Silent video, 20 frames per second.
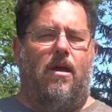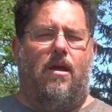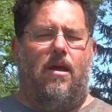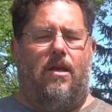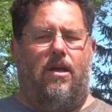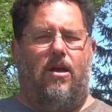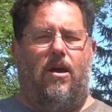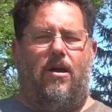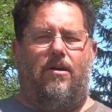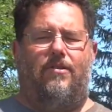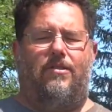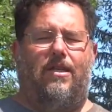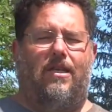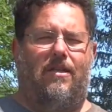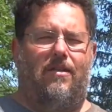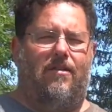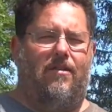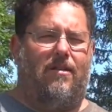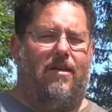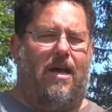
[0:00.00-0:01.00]
You know, I've
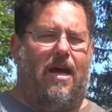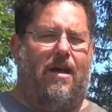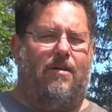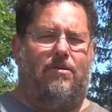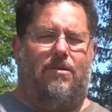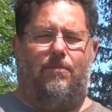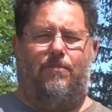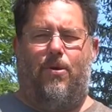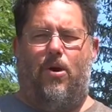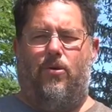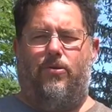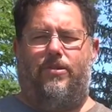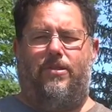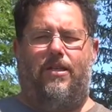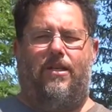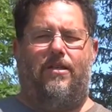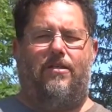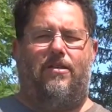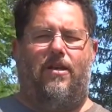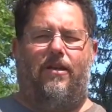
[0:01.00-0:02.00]
seen some
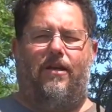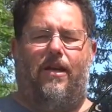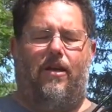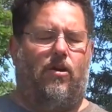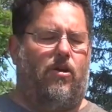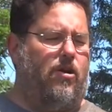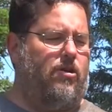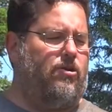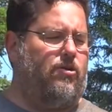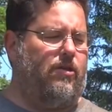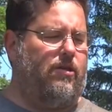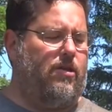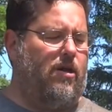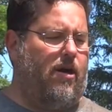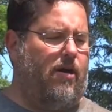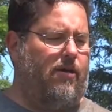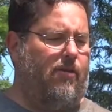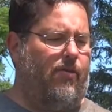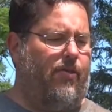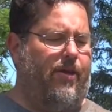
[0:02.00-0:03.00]
postings like Archery
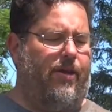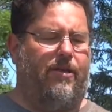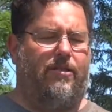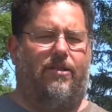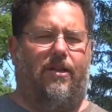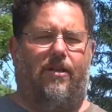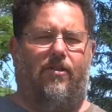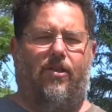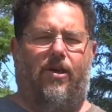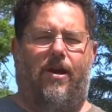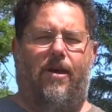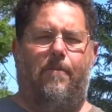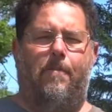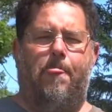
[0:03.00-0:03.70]
Talk and things like that,